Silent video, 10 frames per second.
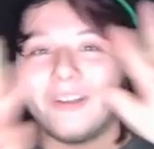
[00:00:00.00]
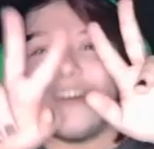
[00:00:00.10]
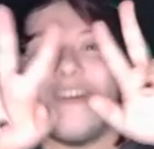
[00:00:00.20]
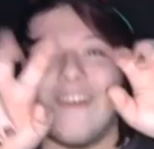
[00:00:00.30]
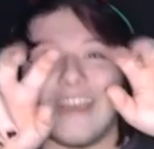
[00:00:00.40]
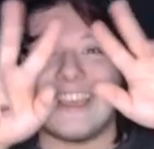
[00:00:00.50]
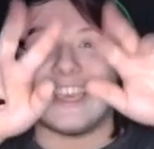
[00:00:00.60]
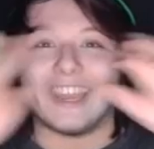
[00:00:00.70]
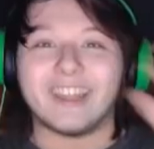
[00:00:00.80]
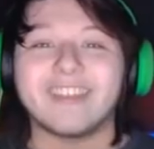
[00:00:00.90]

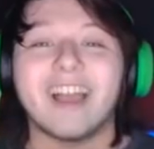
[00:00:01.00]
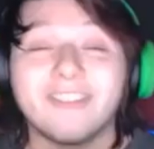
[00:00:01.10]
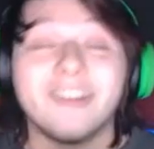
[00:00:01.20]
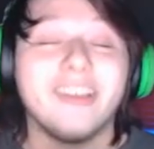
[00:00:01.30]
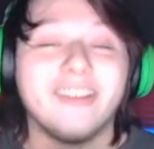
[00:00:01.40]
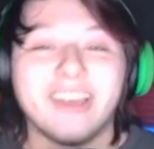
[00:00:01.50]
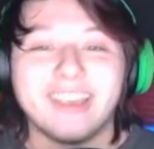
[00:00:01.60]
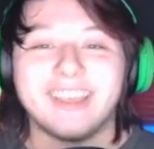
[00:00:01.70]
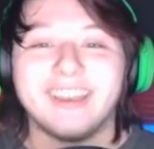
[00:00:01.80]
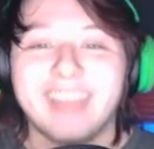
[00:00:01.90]
Lincoln. It's not really
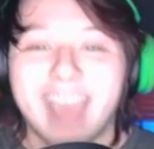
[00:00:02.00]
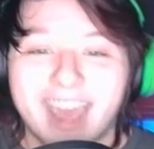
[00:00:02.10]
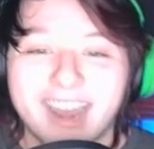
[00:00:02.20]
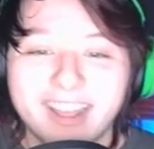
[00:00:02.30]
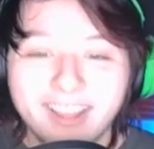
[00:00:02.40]
Lincoln yet,